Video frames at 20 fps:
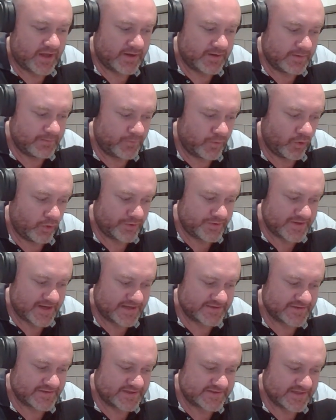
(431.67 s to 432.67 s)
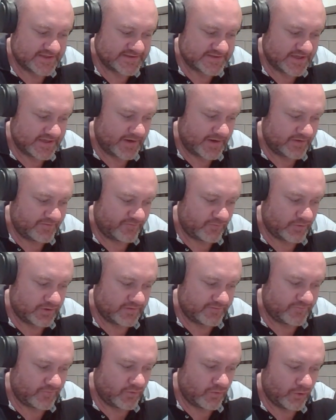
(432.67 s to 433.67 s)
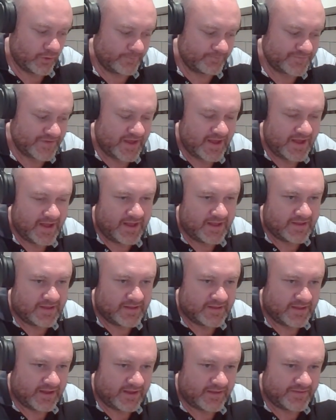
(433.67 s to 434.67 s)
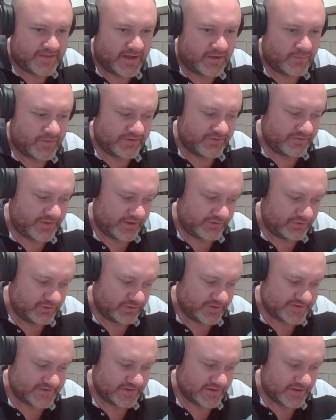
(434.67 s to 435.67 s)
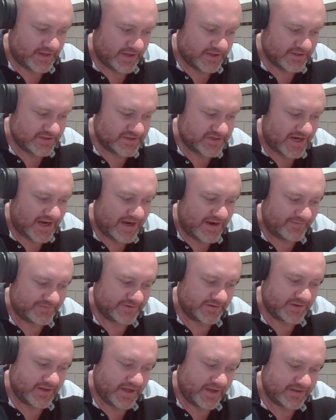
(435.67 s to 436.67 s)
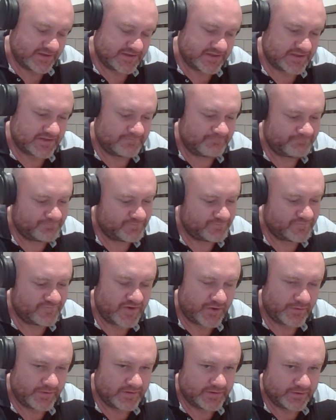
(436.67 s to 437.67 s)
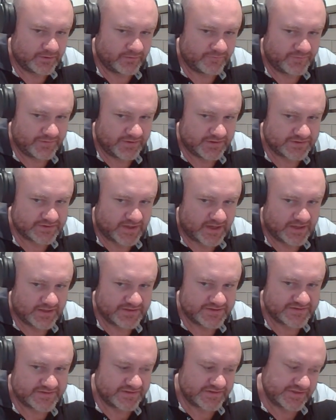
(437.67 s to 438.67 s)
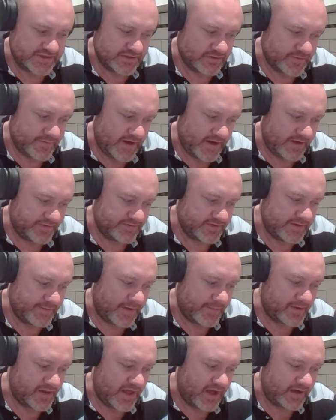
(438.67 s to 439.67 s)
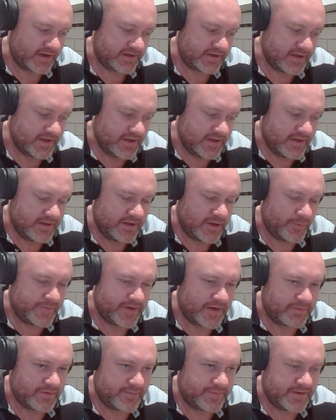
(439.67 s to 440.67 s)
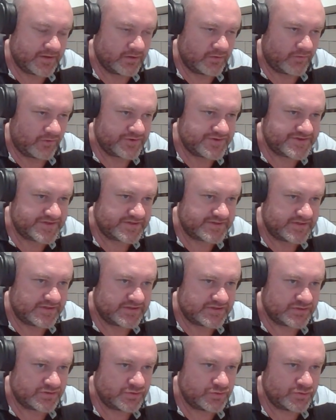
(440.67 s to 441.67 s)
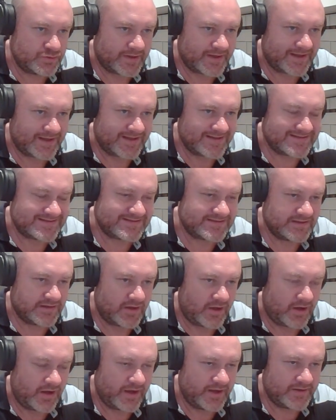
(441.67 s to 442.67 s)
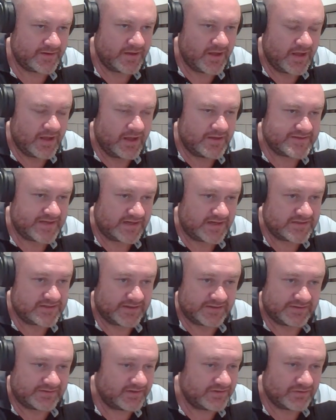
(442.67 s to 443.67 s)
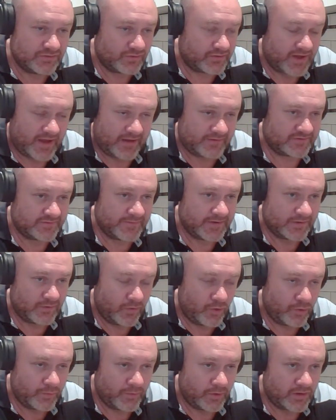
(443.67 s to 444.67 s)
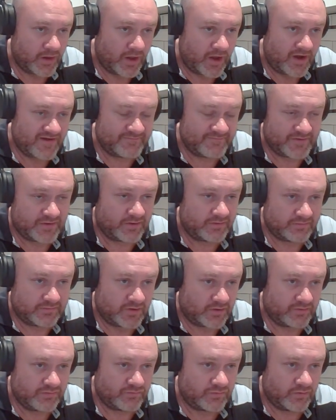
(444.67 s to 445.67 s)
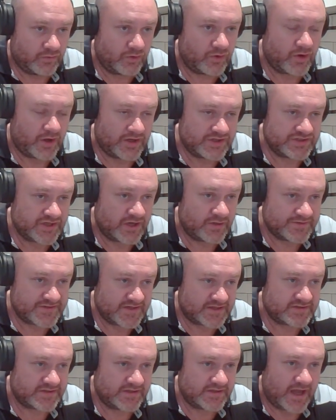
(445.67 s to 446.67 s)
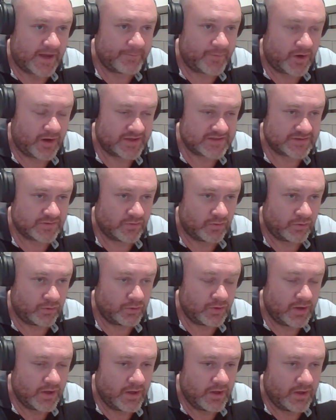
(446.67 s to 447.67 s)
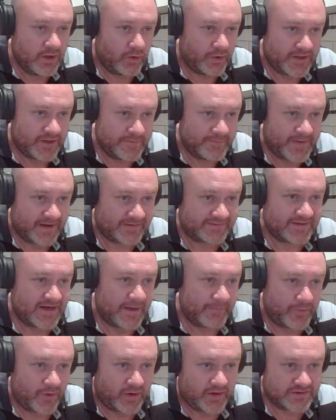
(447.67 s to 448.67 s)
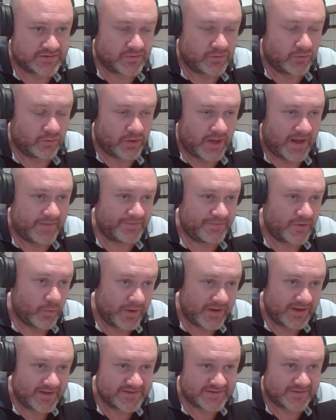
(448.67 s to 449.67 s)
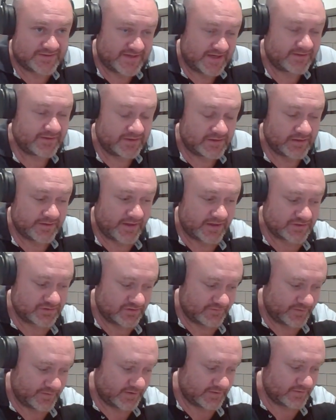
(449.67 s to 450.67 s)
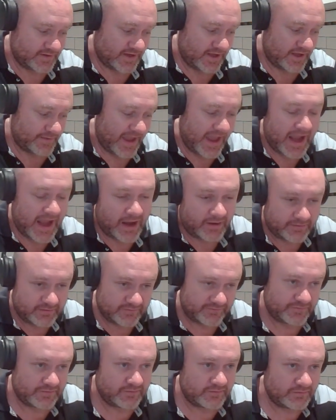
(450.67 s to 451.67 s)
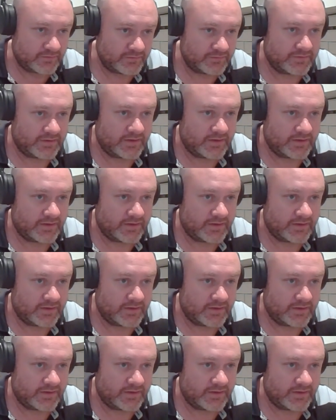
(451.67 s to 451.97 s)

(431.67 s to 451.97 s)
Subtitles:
important, as I said. So he made 44. That took us to lunch. After lunch, very little for the Australians to cheer about. Imam al-Haq, LBW appeal on 62 against Lyon. It actually didn't look out to me at all live, but on Hawkeye it showed it was actually umpire's call on impact and umpire's call at the wicket. So technically that should have been out if you